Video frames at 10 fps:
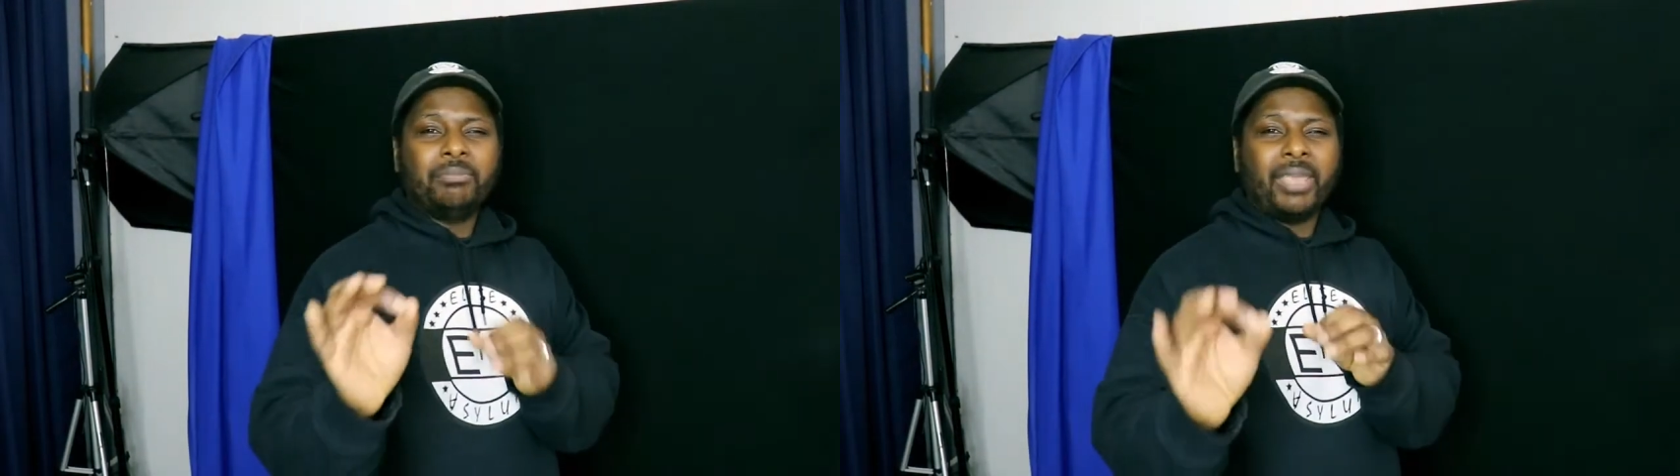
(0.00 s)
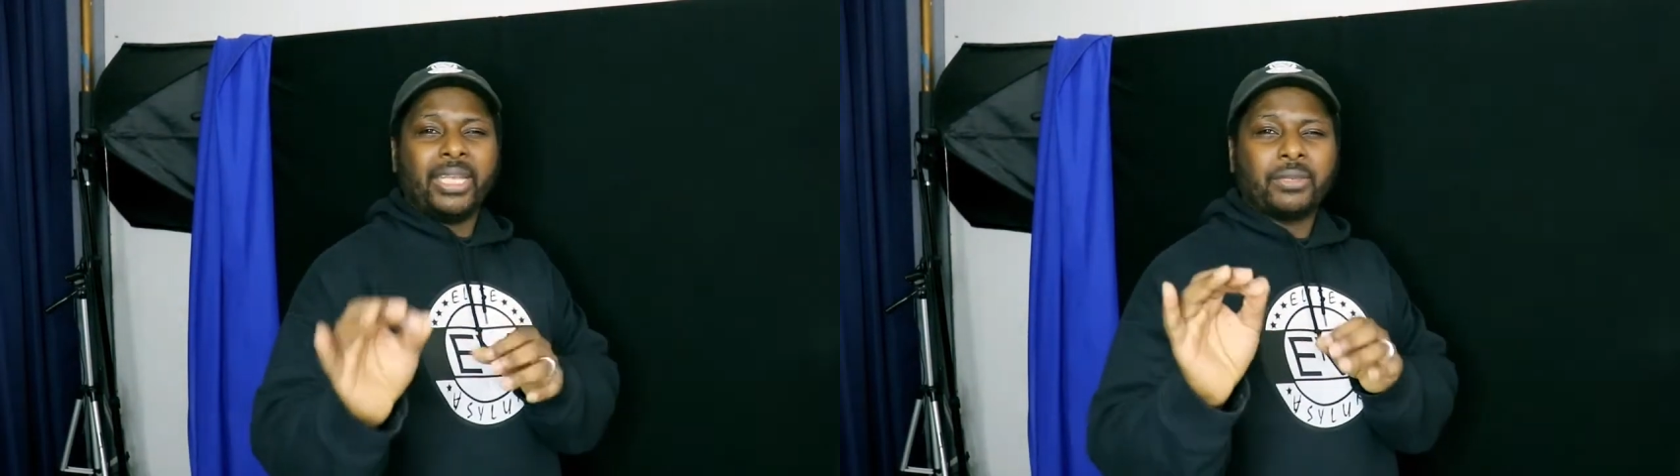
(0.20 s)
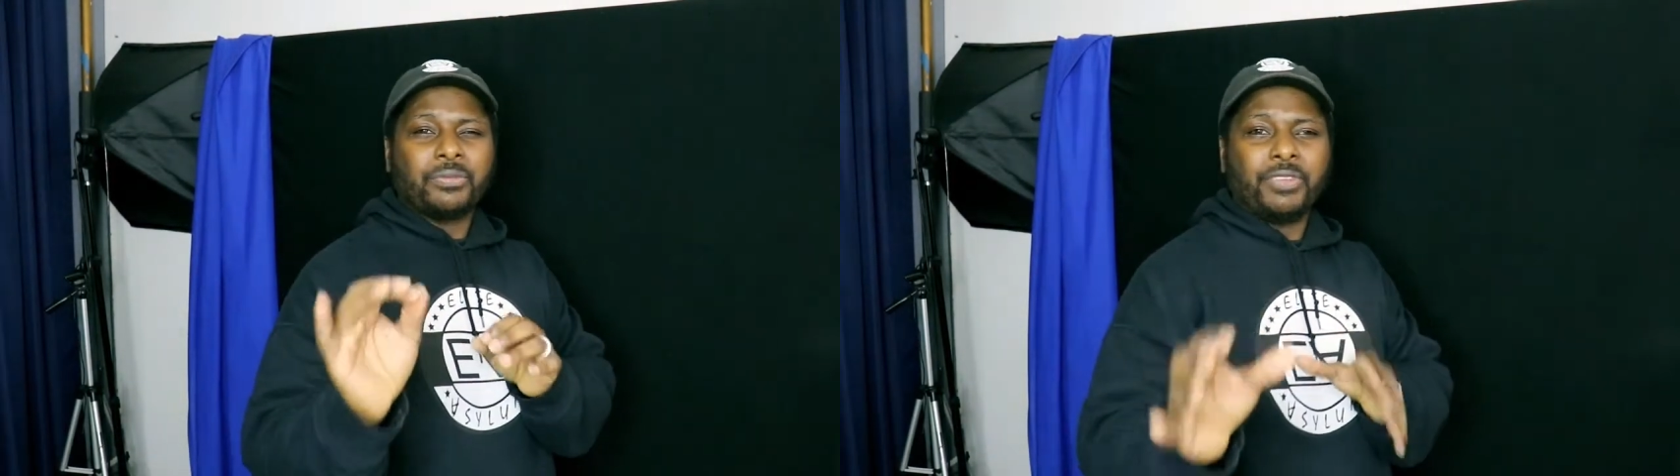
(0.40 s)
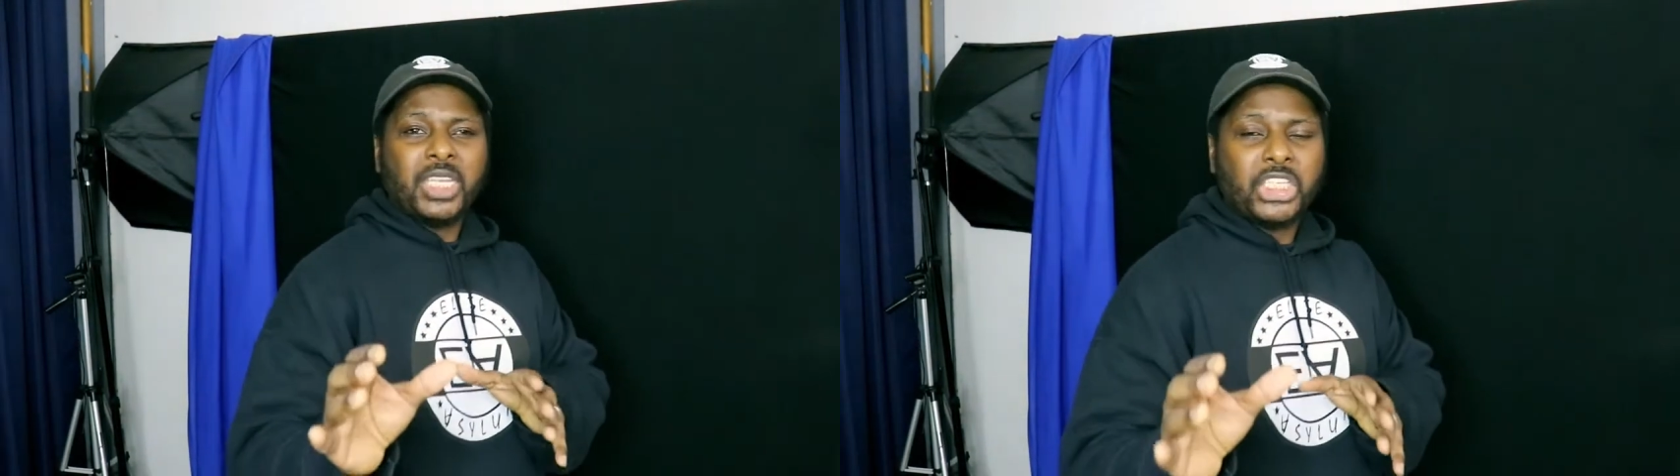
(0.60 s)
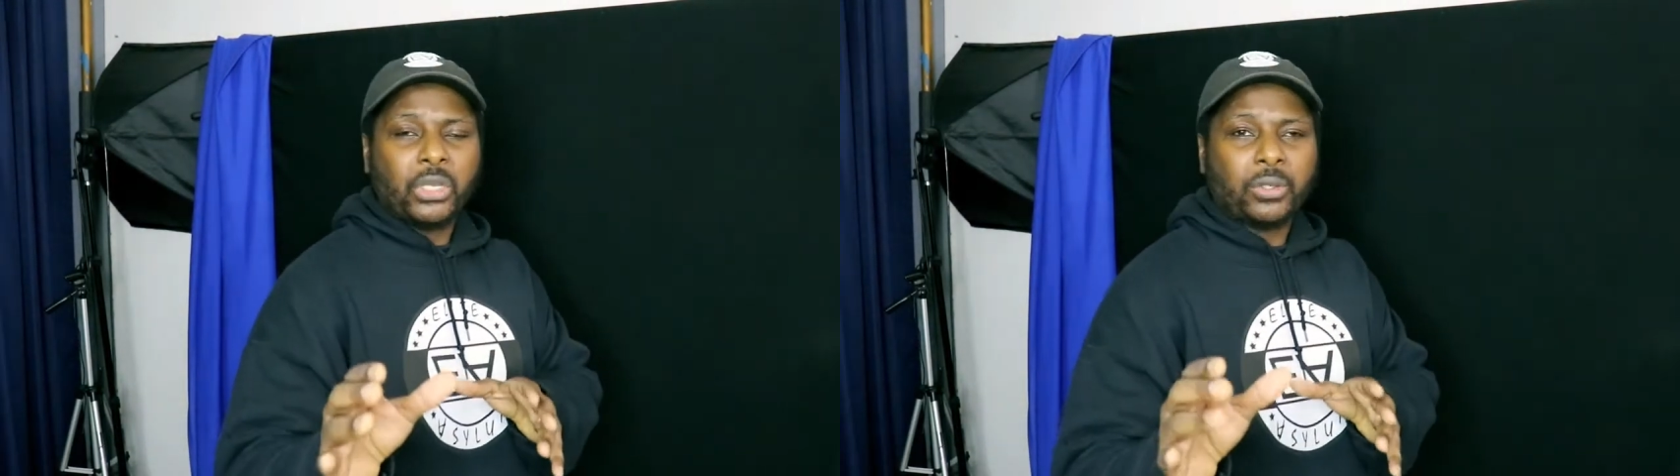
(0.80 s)
made a
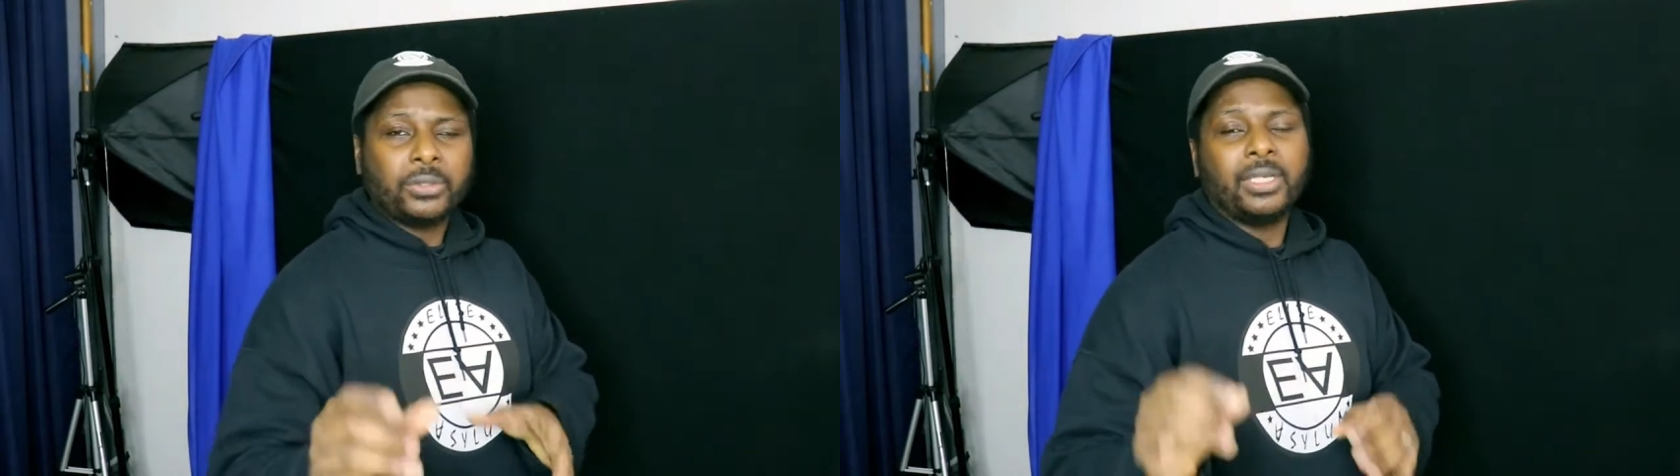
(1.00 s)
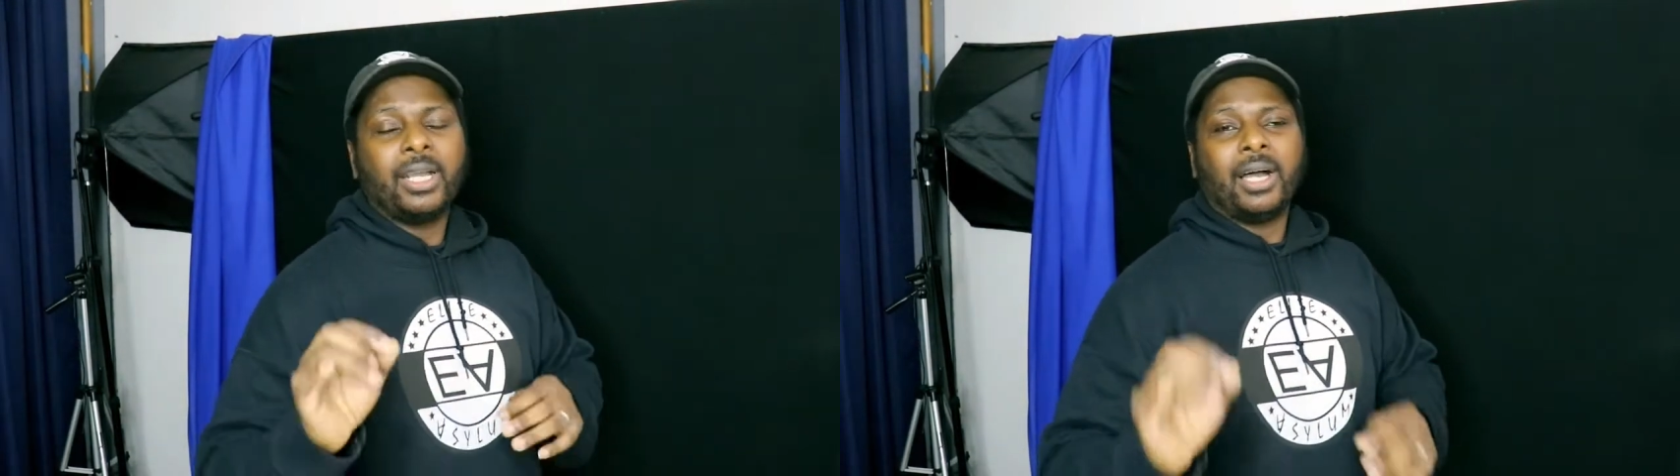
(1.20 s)
video